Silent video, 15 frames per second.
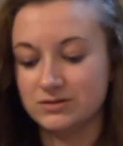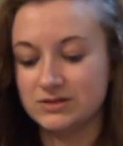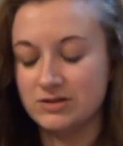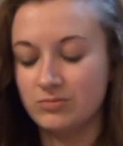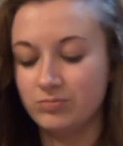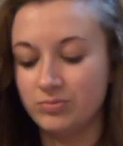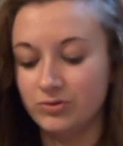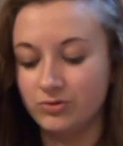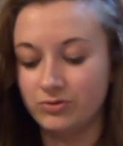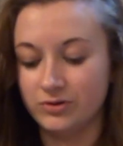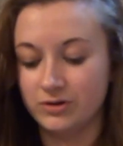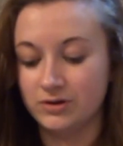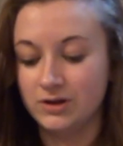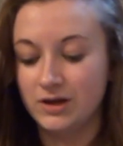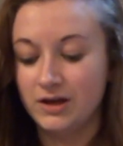and simple
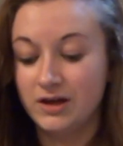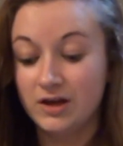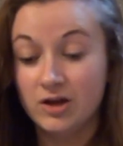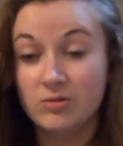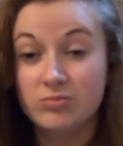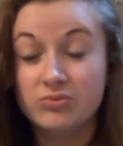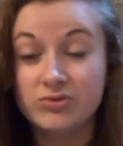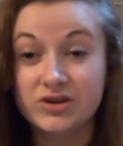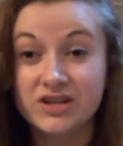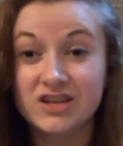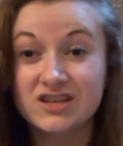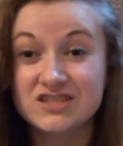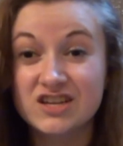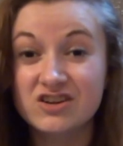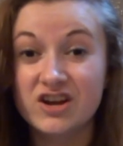and
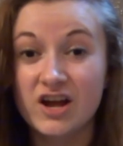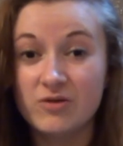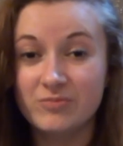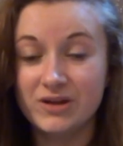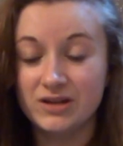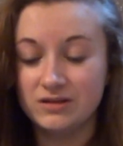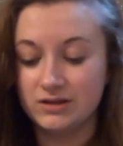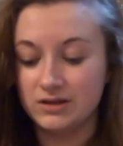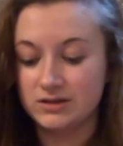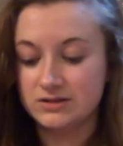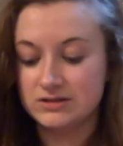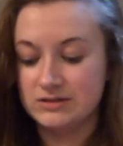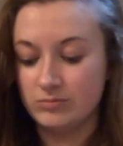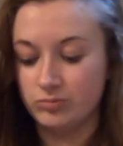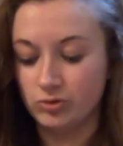pretty because I don't have many like
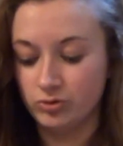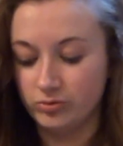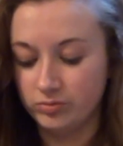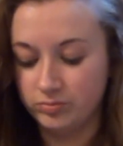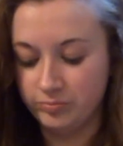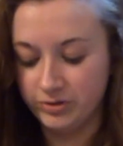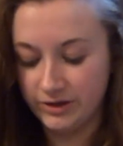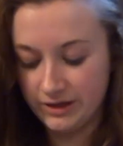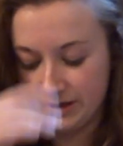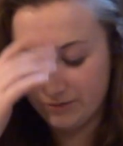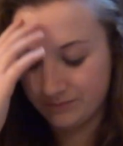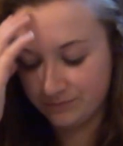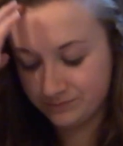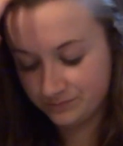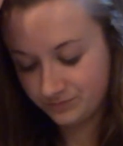simple
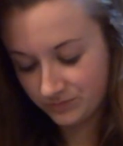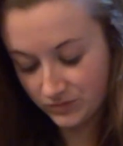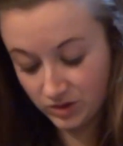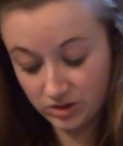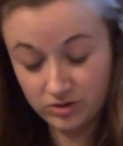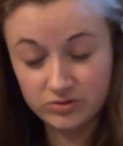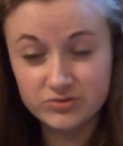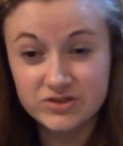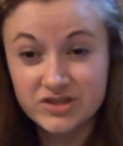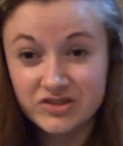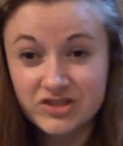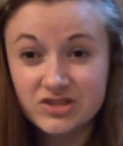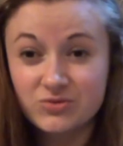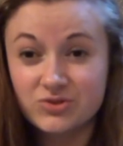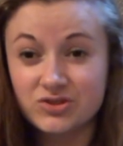plain clothes
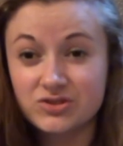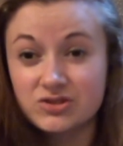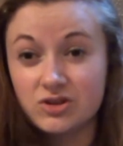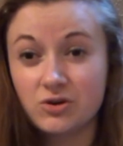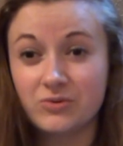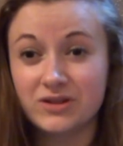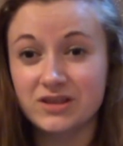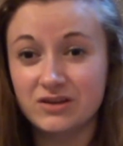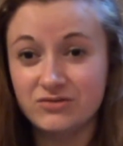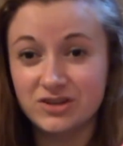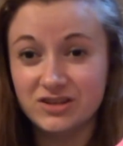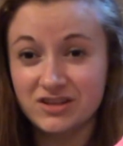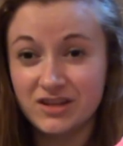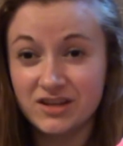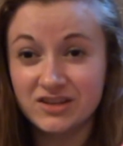and this will just go with
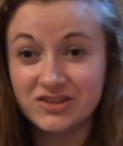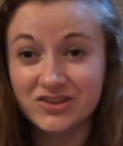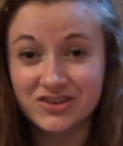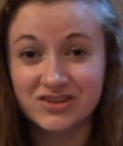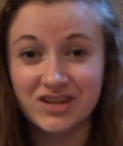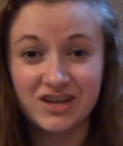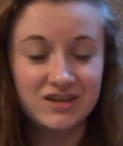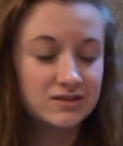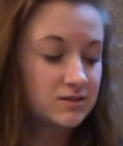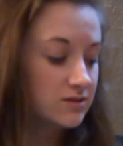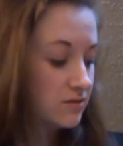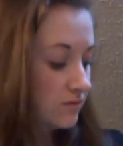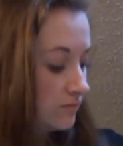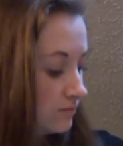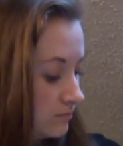everything and look
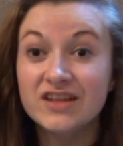nice.